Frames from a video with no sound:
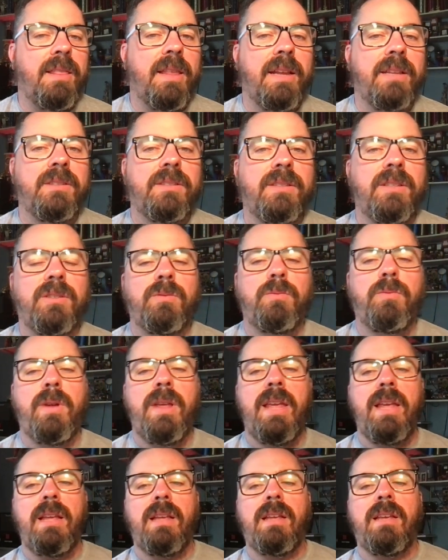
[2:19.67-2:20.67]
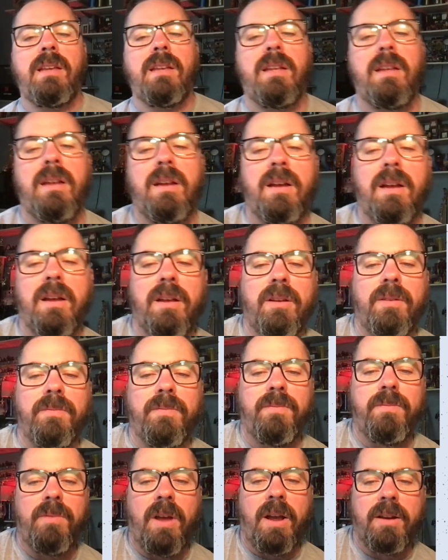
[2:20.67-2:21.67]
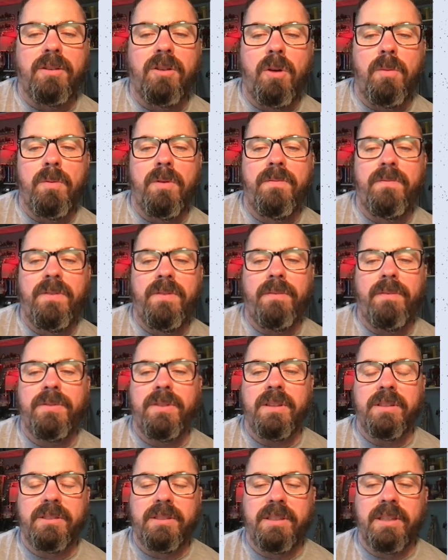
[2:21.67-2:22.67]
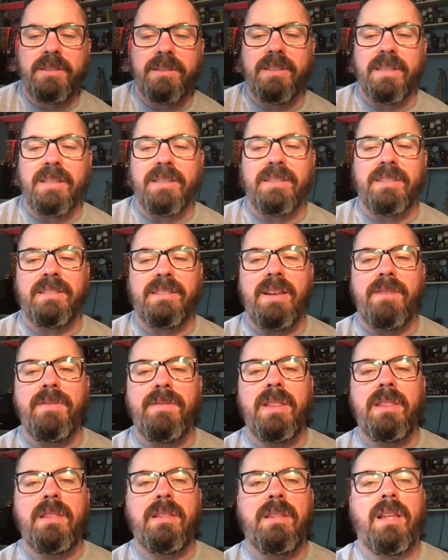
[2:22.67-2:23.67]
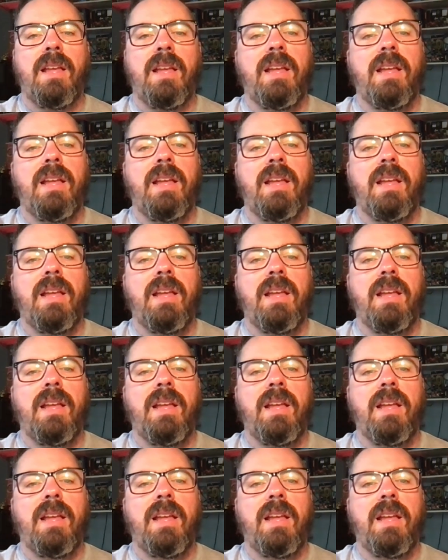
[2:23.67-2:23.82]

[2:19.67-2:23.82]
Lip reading: things this week. October 5th, 6th, and 7th